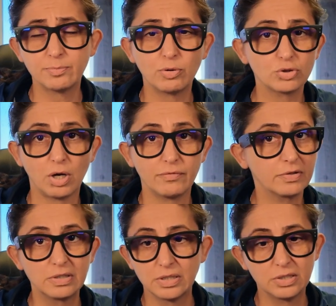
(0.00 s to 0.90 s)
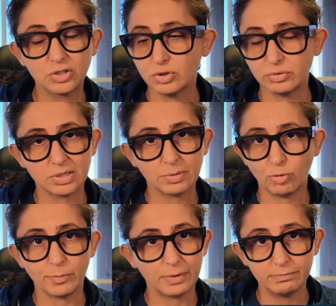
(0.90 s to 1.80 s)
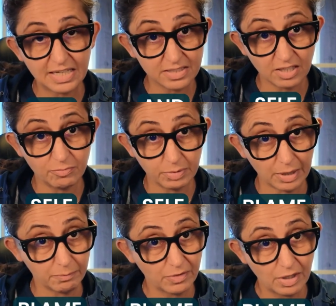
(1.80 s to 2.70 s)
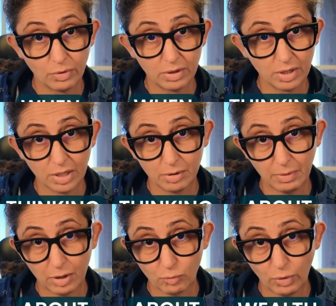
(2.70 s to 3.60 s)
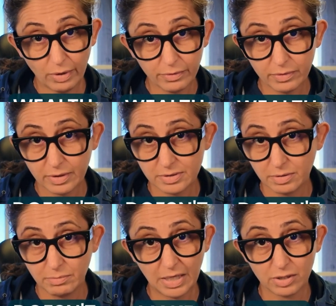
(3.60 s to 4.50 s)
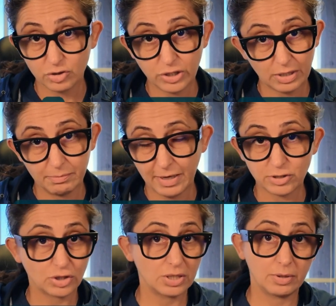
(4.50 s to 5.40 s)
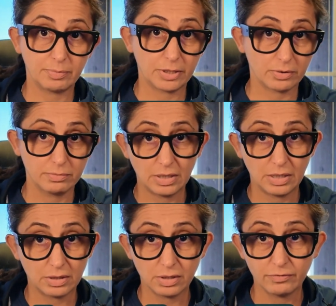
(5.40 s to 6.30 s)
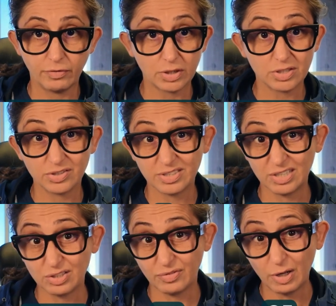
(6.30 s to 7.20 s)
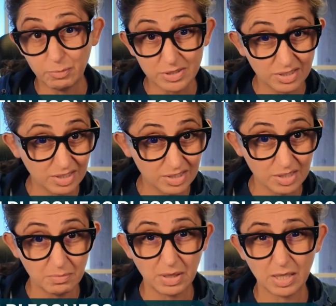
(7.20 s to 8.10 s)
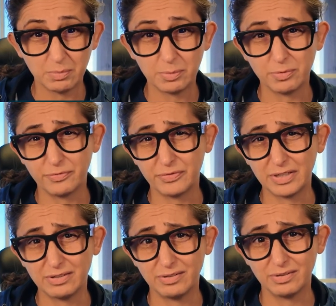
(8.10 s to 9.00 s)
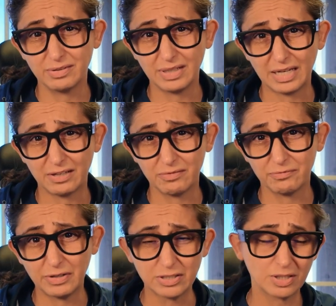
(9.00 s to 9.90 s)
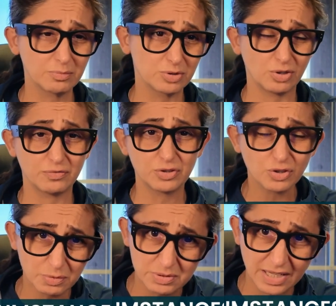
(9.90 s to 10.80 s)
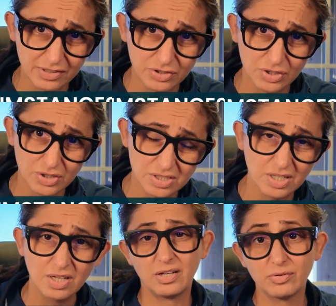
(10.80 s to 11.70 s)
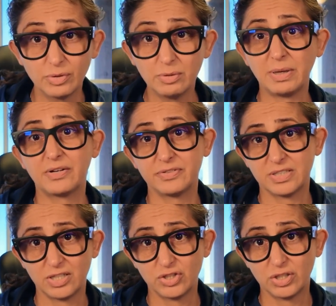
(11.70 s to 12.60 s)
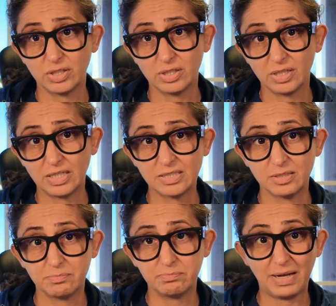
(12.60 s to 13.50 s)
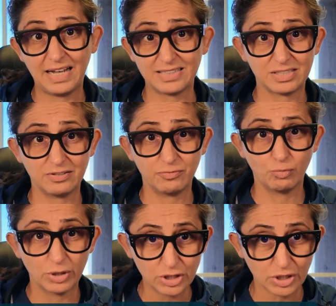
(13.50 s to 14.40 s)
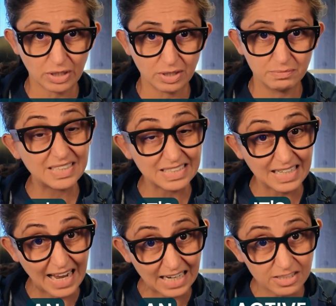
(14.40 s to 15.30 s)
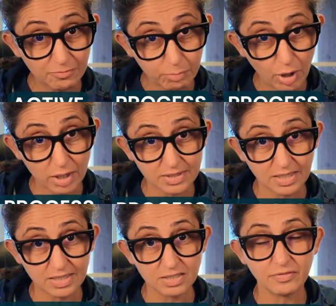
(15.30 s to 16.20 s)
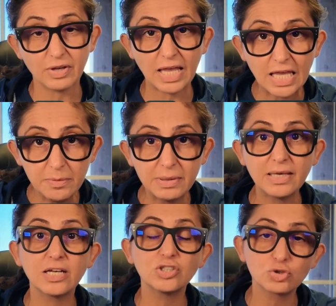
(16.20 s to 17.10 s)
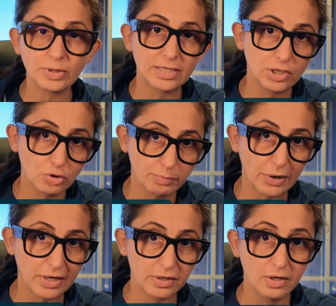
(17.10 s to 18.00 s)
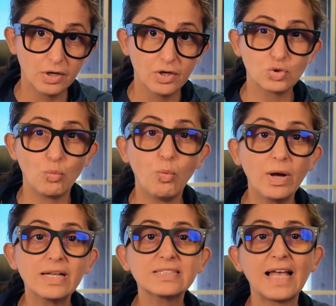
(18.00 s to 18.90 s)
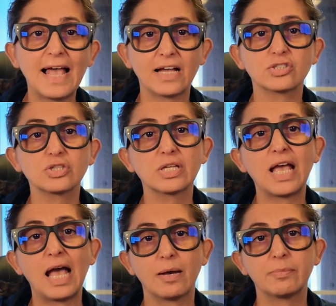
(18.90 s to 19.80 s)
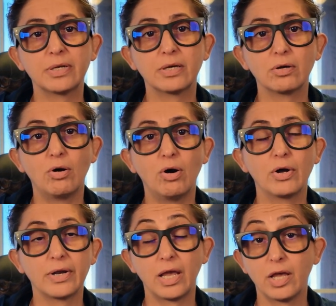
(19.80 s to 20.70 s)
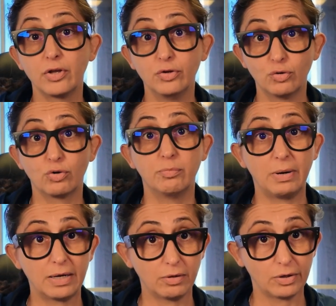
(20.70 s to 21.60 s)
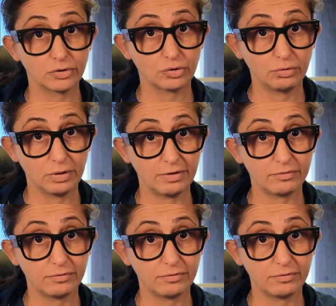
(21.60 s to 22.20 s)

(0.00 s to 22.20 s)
approach often leads to disappointment and self-blame. When thinking about wealth doesn't make a check magically appear. It can foster a sense of helplessness, making people feel like victims of circumstances, and real manifestation isn't passive. Passive wishing. It's an active process of aiming and training your brain. So what is actually happening on a neurobiological